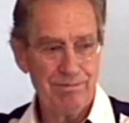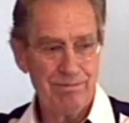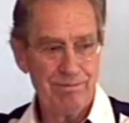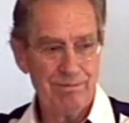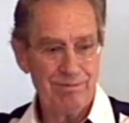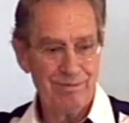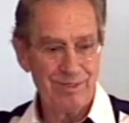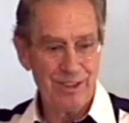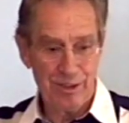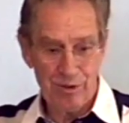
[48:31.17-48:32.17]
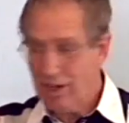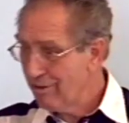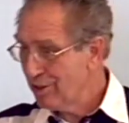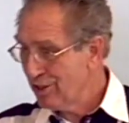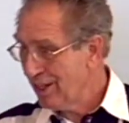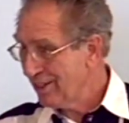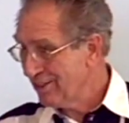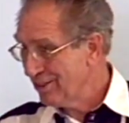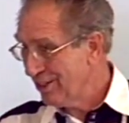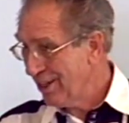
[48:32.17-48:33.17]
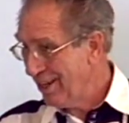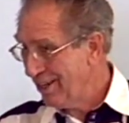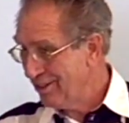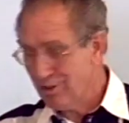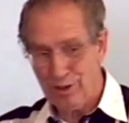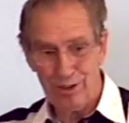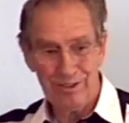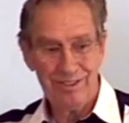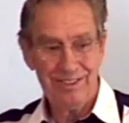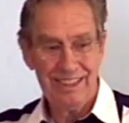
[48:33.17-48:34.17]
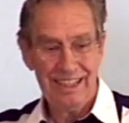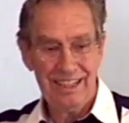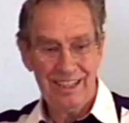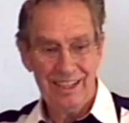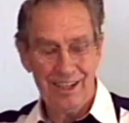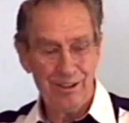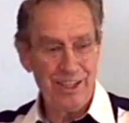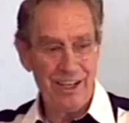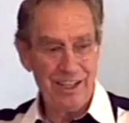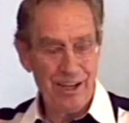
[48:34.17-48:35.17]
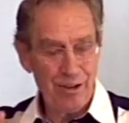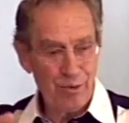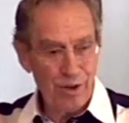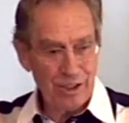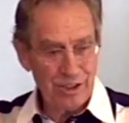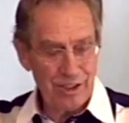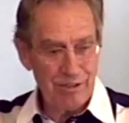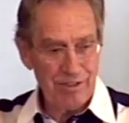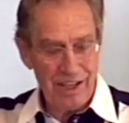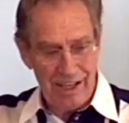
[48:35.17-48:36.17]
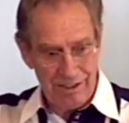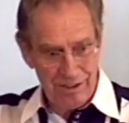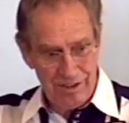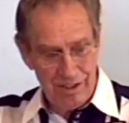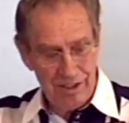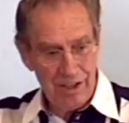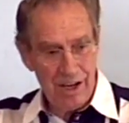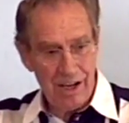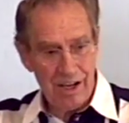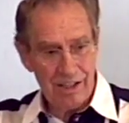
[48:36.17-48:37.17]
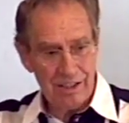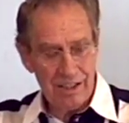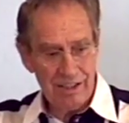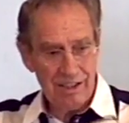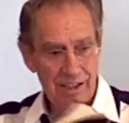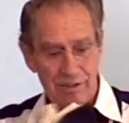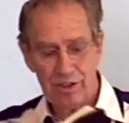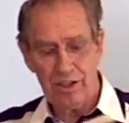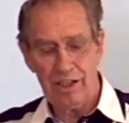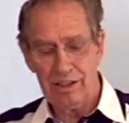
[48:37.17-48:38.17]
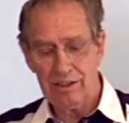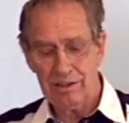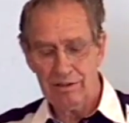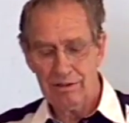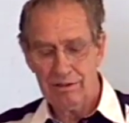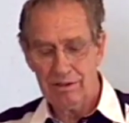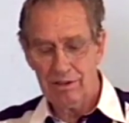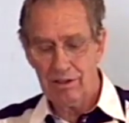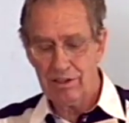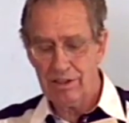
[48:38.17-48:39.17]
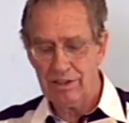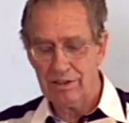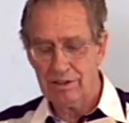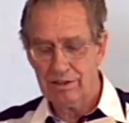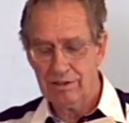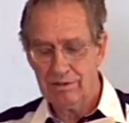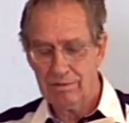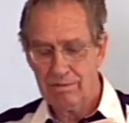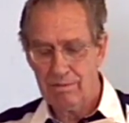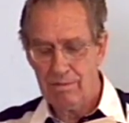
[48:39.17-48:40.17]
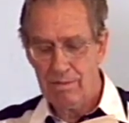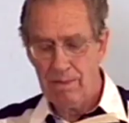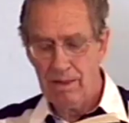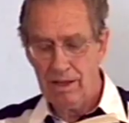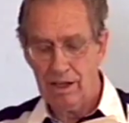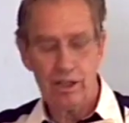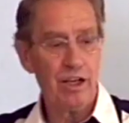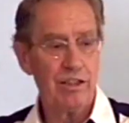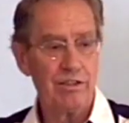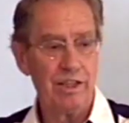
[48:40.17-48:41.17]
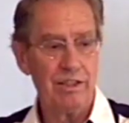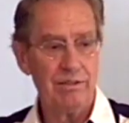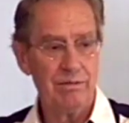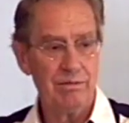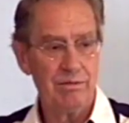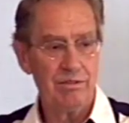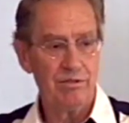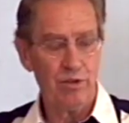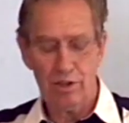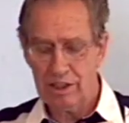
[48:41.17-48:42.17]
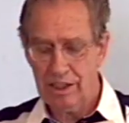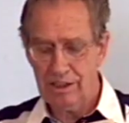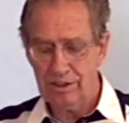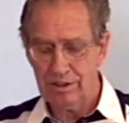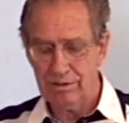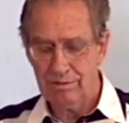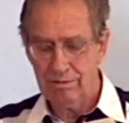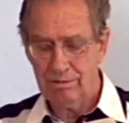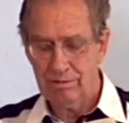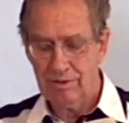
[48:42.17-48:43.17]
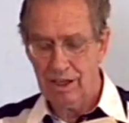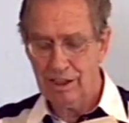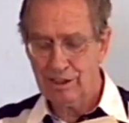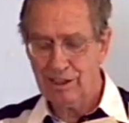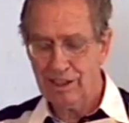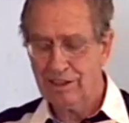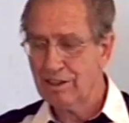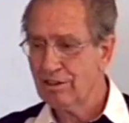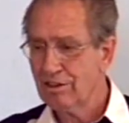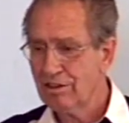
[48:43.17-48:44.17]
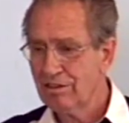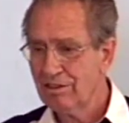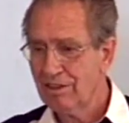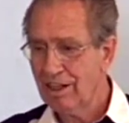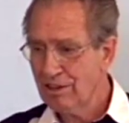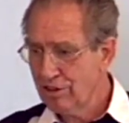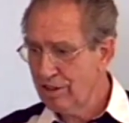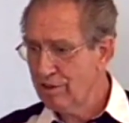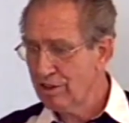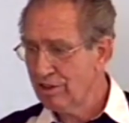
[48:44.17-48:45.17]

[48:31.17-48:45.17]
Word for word: Because they were the evangelicals that he hated so. Okay, now the works of the flesh, the non-evangelical, are these adultery, fornication, uncleanness, lasciviousness.